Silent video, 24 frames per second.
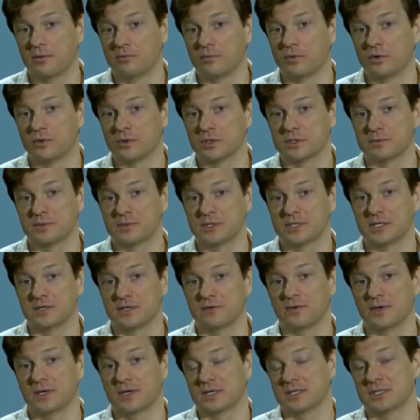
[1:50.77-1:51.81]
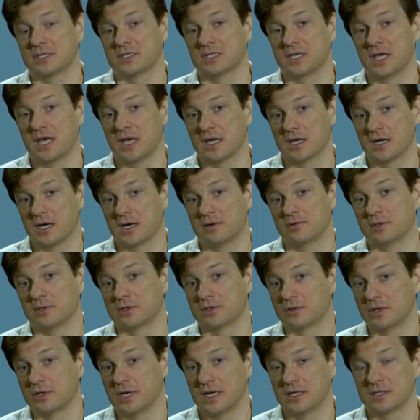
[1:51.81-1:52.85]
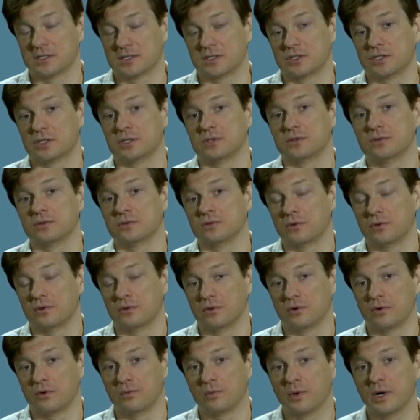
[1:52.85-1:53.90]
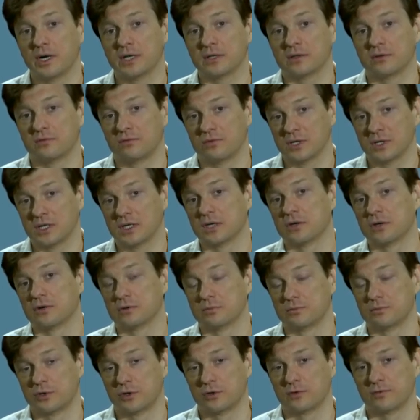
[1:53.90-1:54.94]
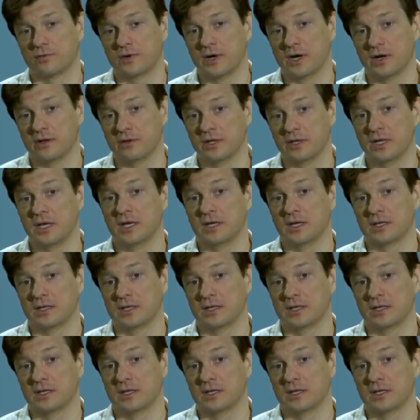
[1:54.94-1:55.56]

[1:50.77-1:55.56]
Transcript: more specific and saying I will create two or one really good profile